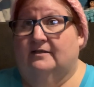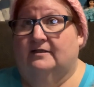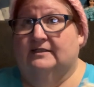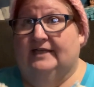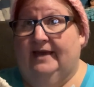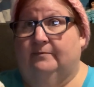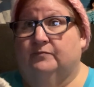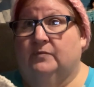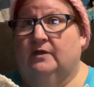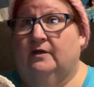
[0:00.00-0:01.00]
the
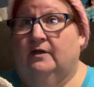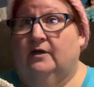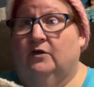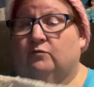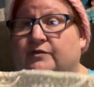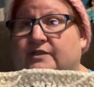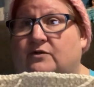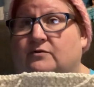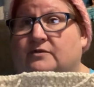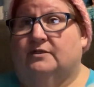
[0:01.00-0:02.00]
same
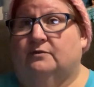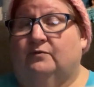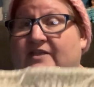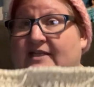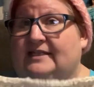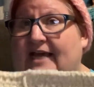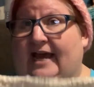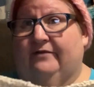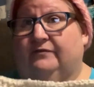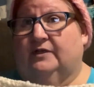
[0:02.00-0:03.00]
results with this
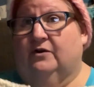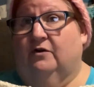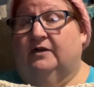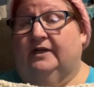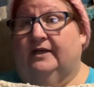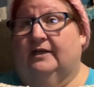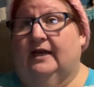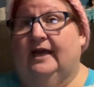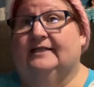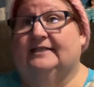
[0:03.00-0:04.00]
half of the cardigan
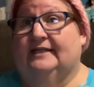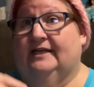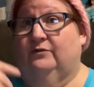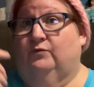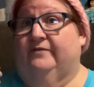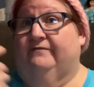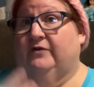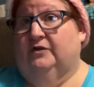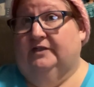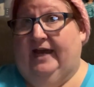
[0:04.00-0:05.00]
as I did with the
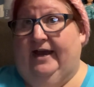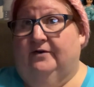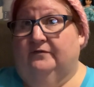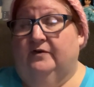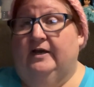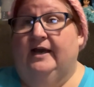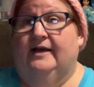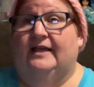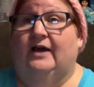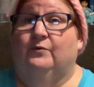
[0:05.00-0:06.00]
first half.
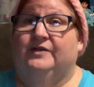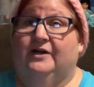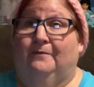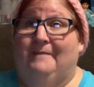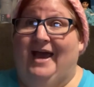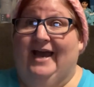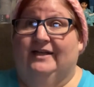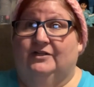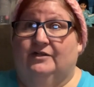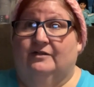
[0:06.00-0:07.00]
That way they'll
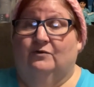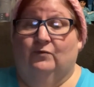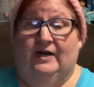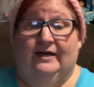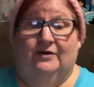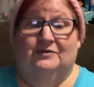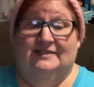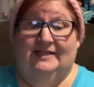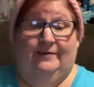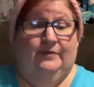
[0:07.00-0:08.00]
match when I go to
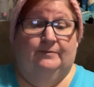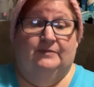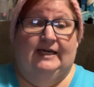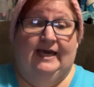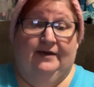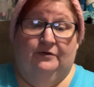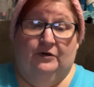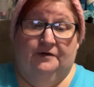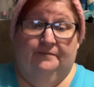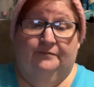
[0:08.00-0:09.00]
seam them
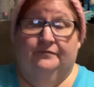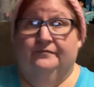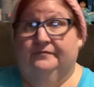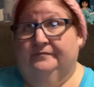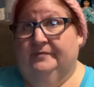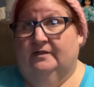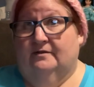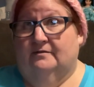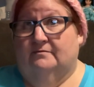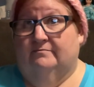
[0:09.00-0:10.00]
together.
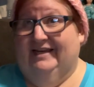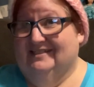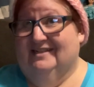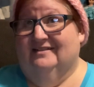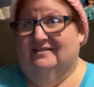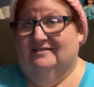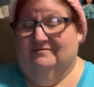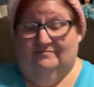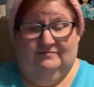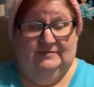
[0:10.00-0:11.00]
Make sense?
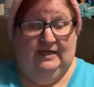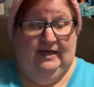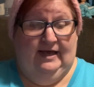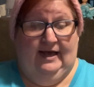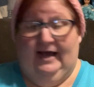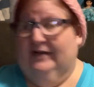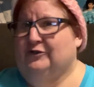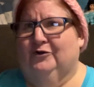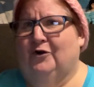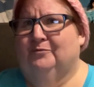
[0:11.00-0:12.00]
I
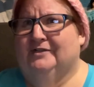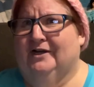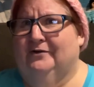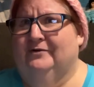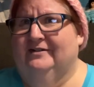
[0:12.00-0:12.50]
sure hope so.